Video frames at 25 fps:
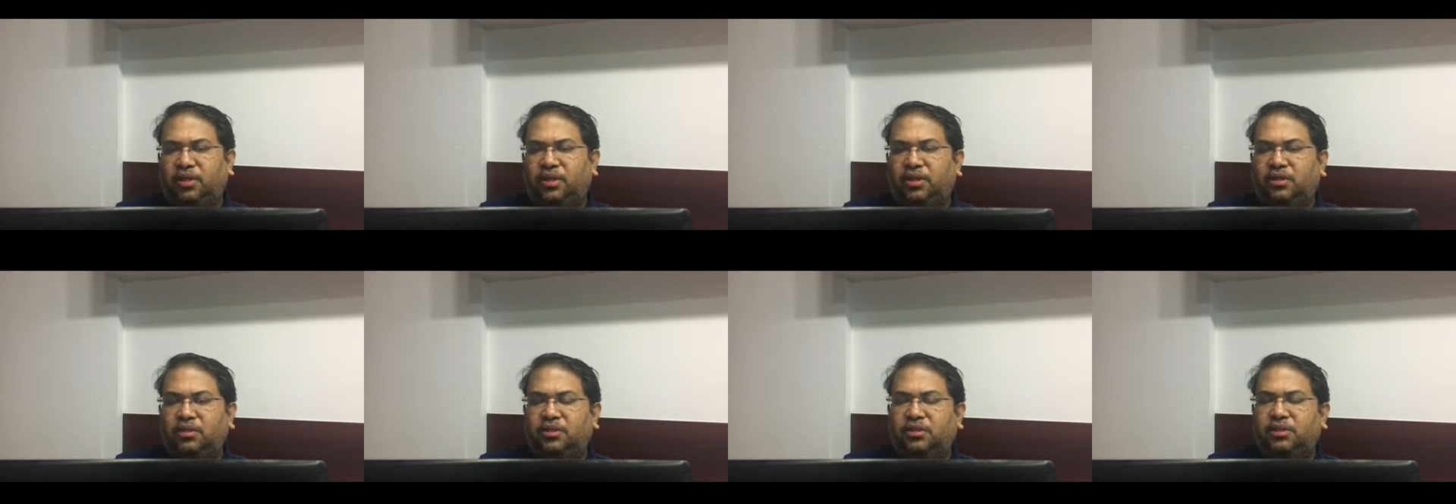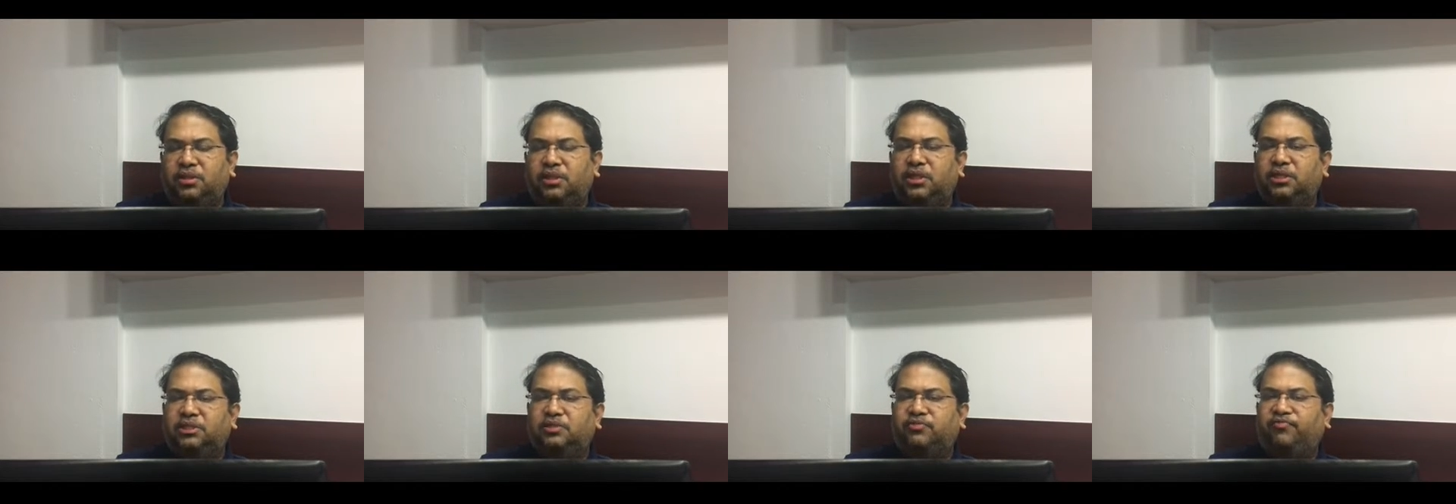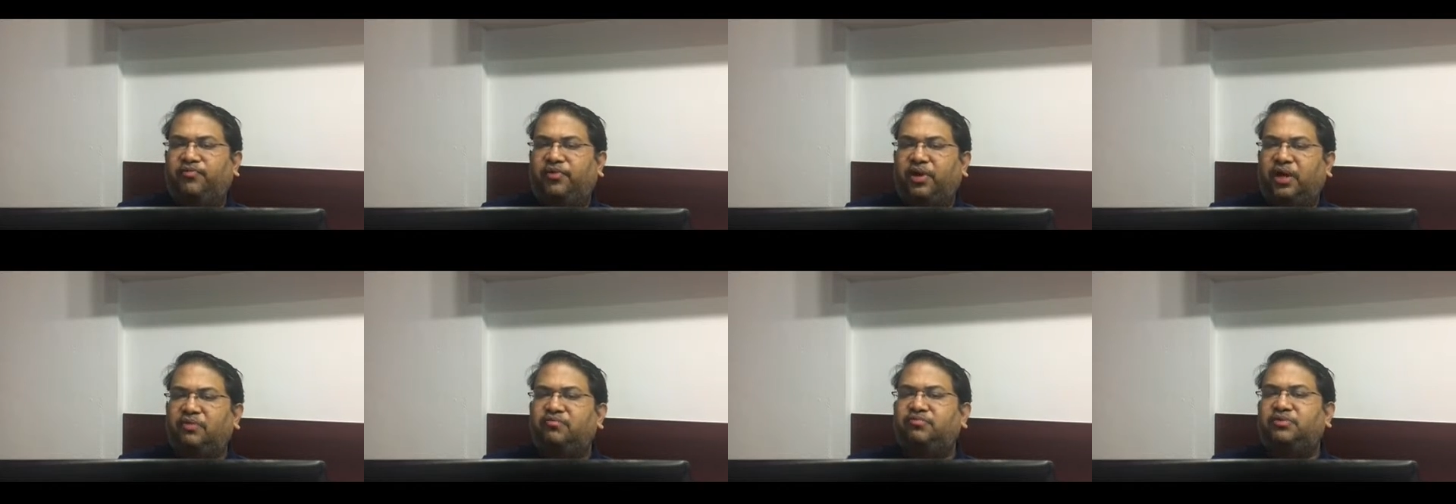In these
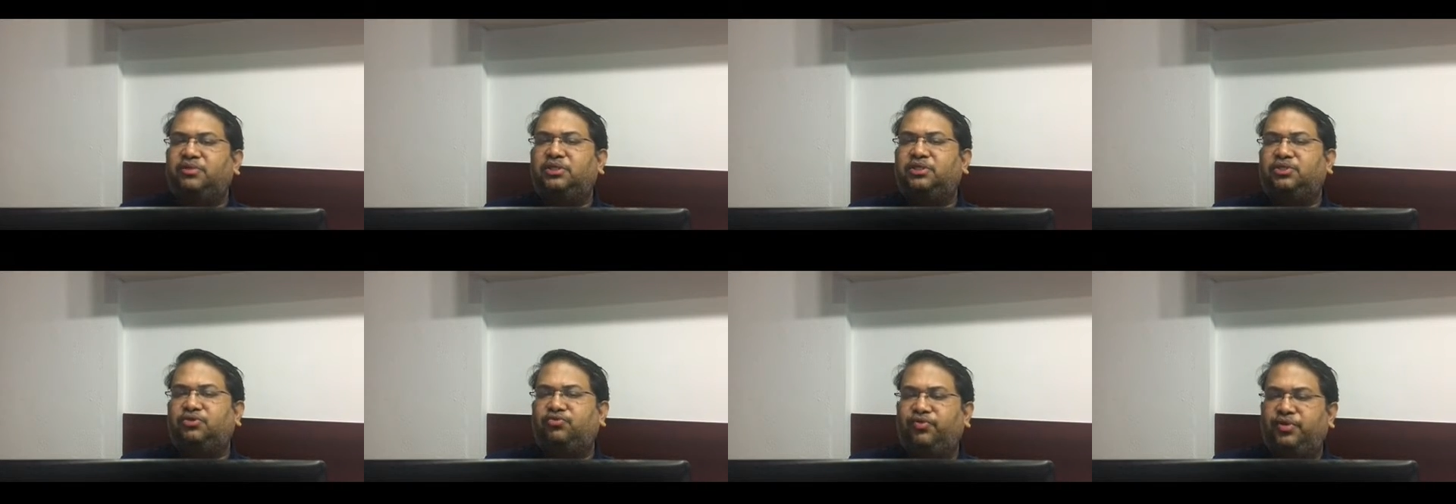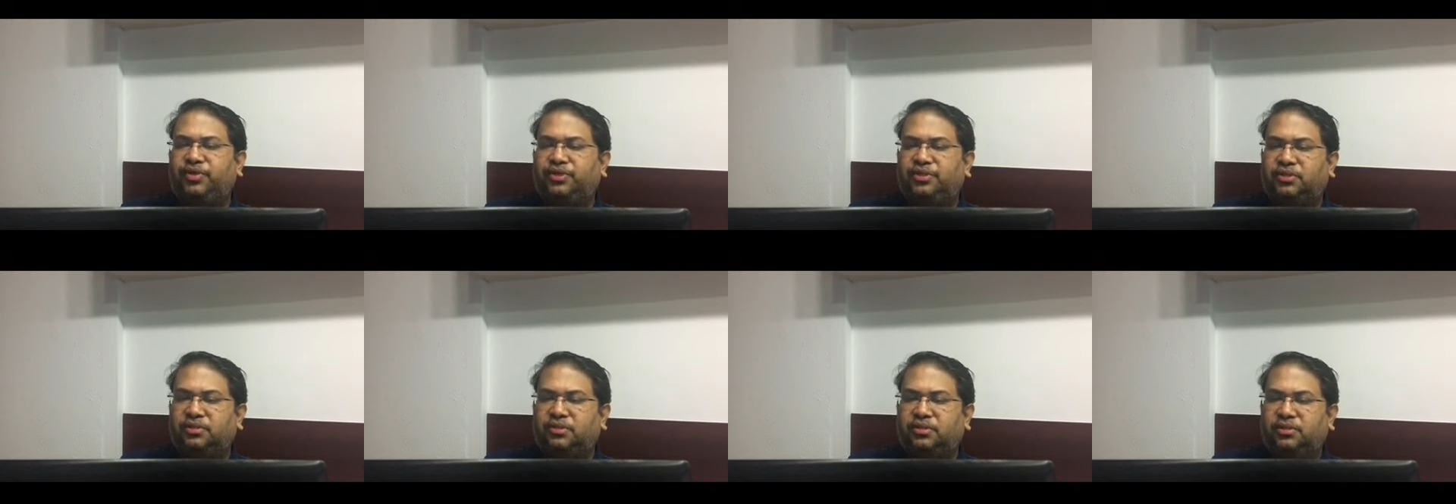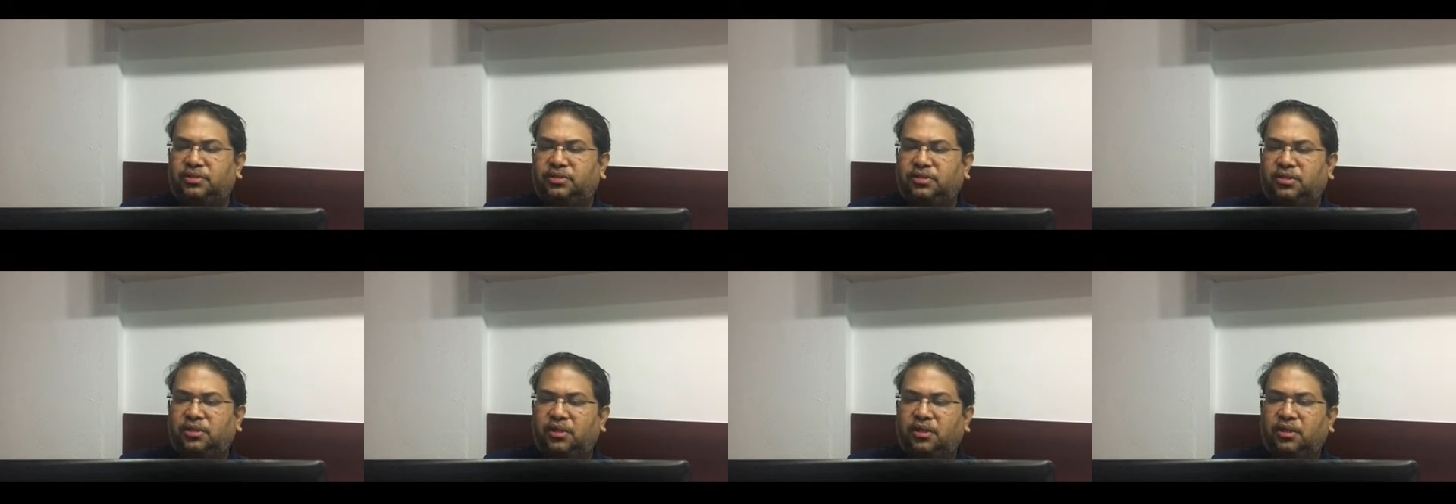5
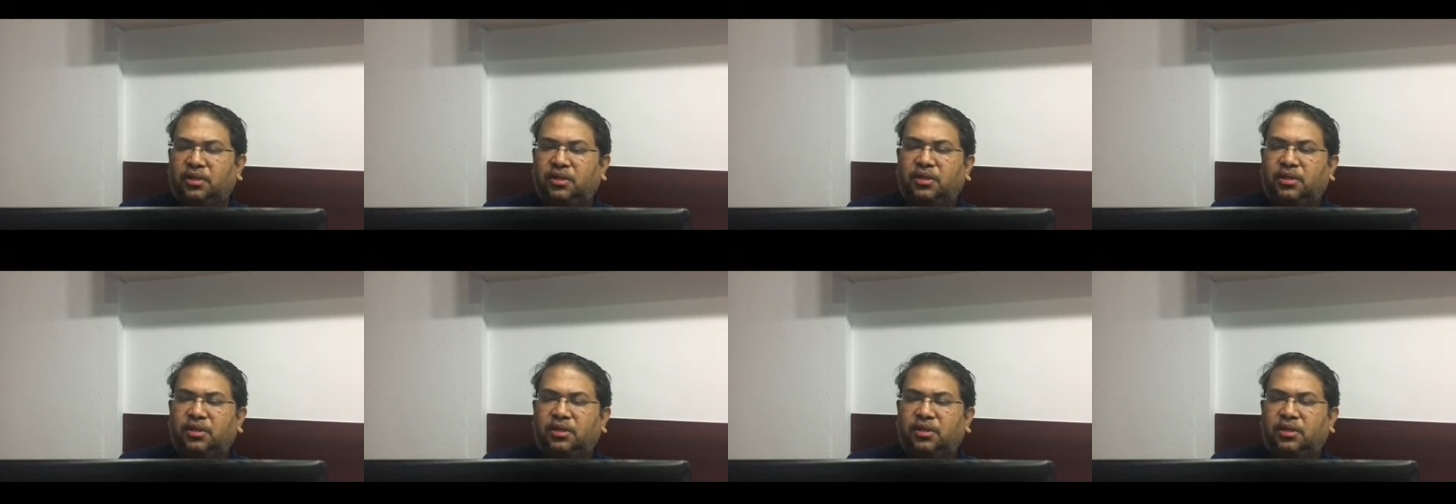situations,